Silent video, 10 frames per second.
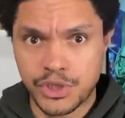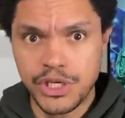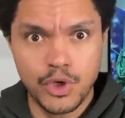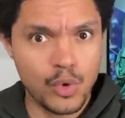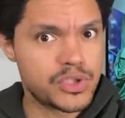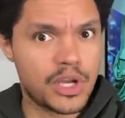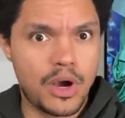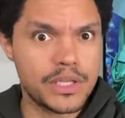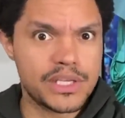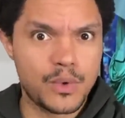She knows the
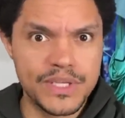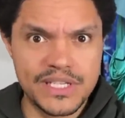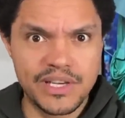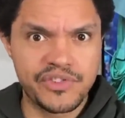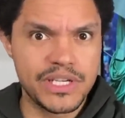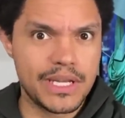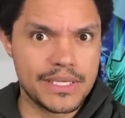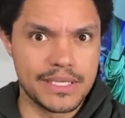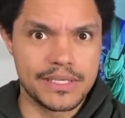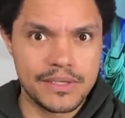consequences if she
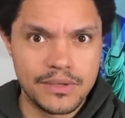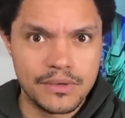doesn't.